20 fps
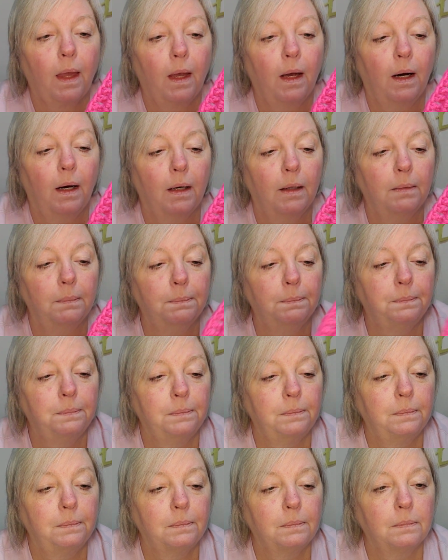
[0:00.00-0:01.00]
Um,
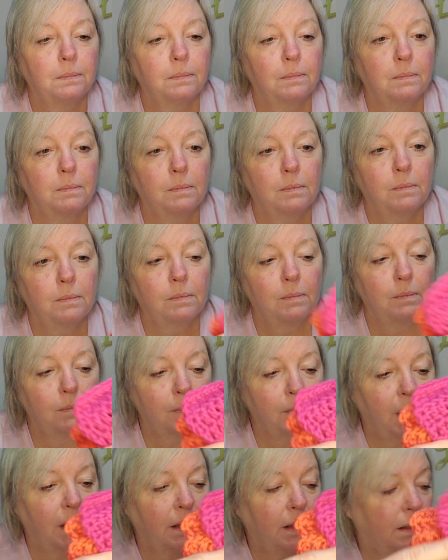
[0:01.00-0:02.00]

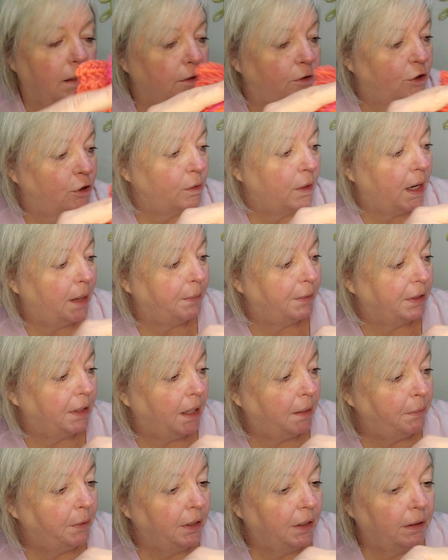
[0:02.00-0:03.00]
and the two Hobby
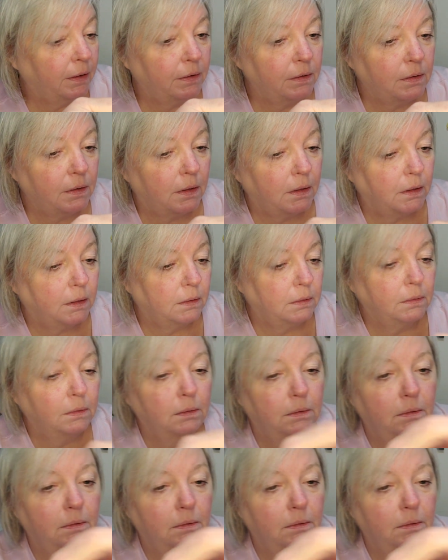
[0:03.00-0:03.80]
Lobby yarns are,